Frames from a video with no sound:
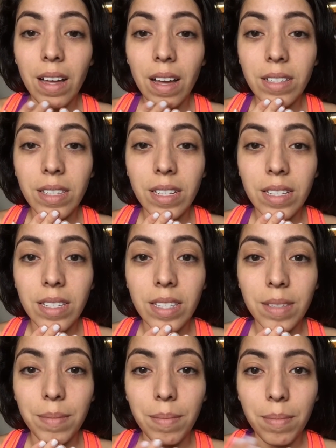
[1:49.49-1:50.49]

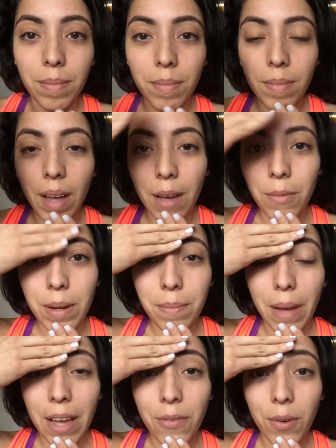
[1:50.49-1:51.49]
Since I want
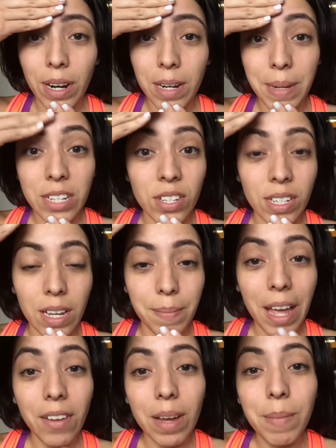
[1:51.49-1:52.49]
my forehead and my chin to come
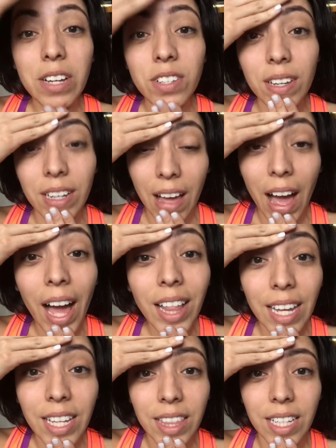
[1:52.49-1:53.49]
out, I'm actually going to
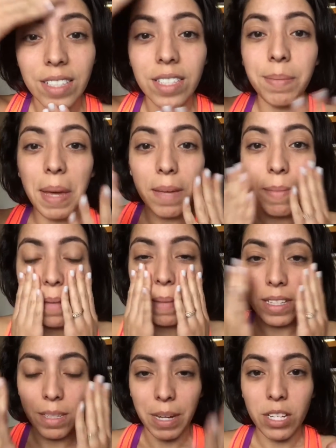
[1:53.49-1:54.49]
highlight these to make them come
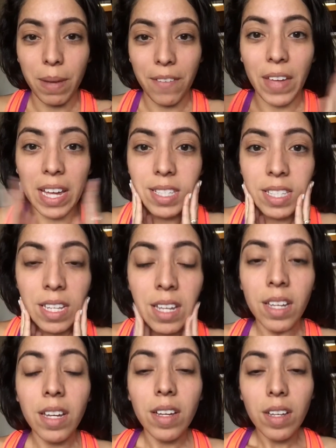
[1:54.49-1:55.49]
out to match my face.
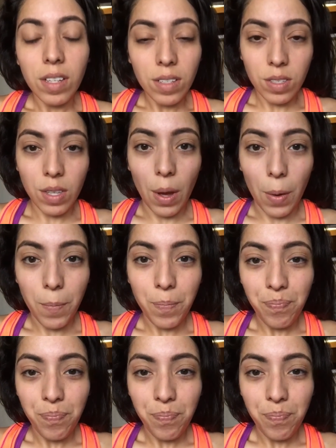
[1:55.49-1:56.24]
So